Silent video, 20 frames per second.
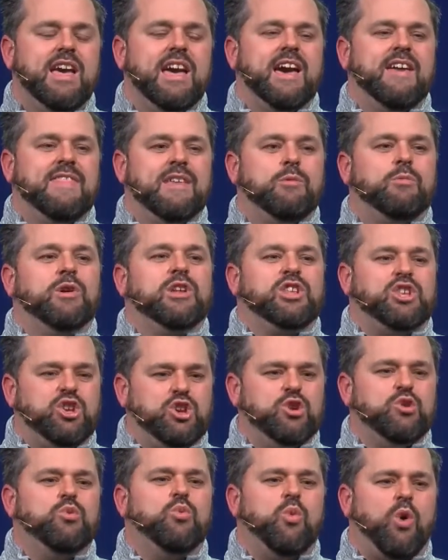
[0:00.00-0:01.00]
and that when
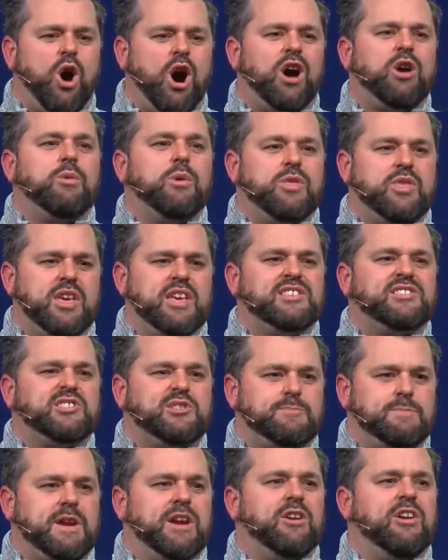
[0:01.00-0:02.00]
you walk with His
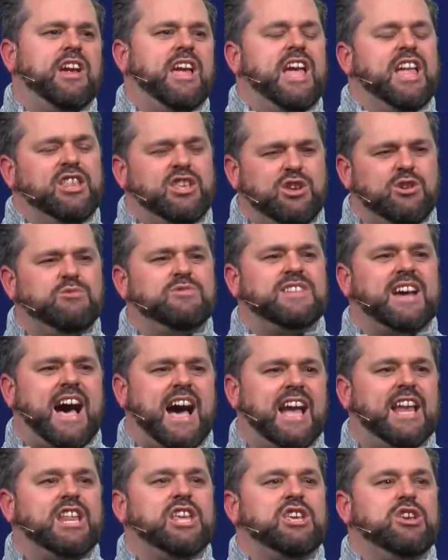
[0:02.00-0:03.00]
Spirit and you
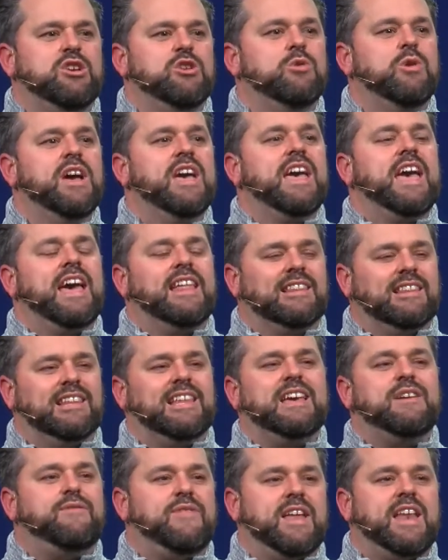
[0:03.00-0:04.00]
die to you and
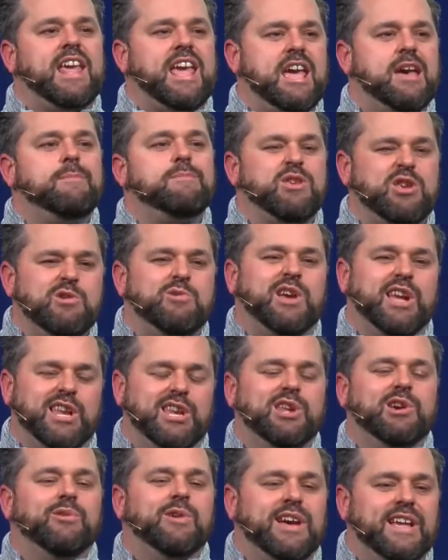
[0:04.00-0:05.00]
live in Him, you can
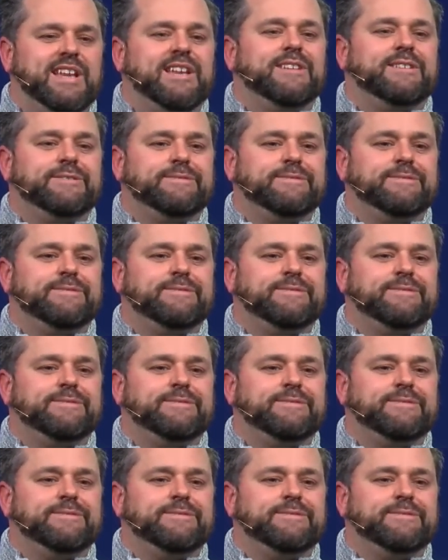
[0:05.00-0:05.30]
do it.